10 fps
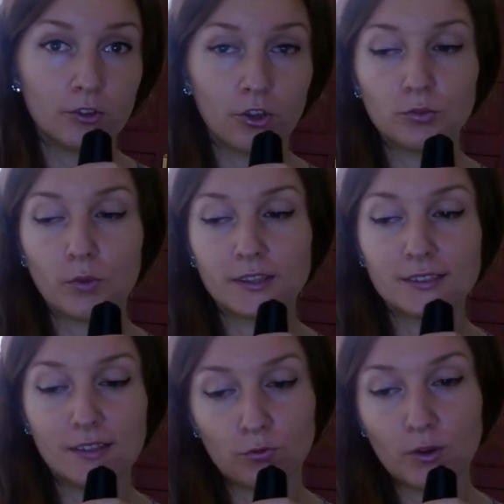not the
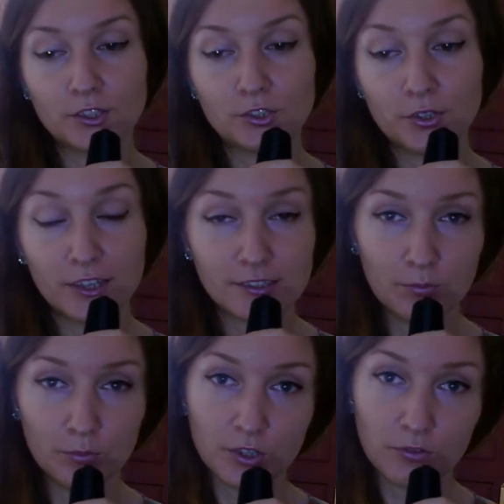ones that want to get
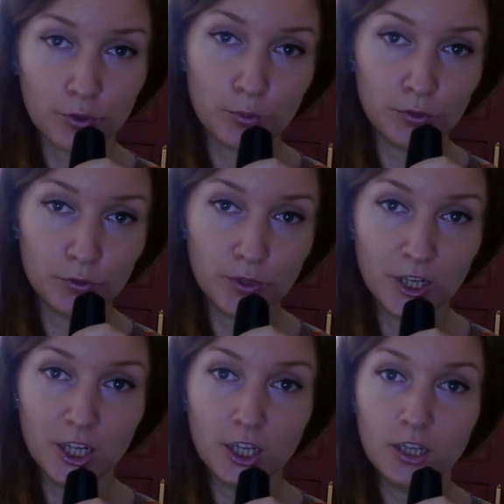something from you.
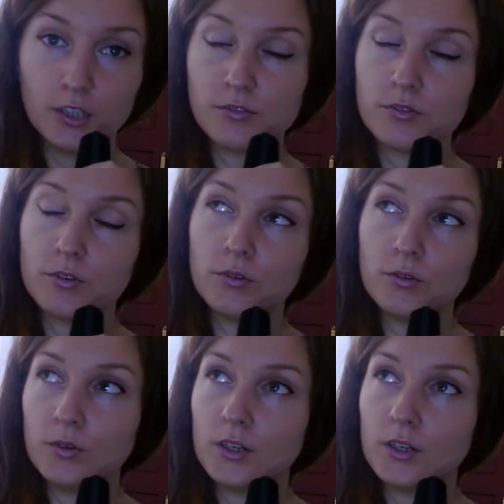So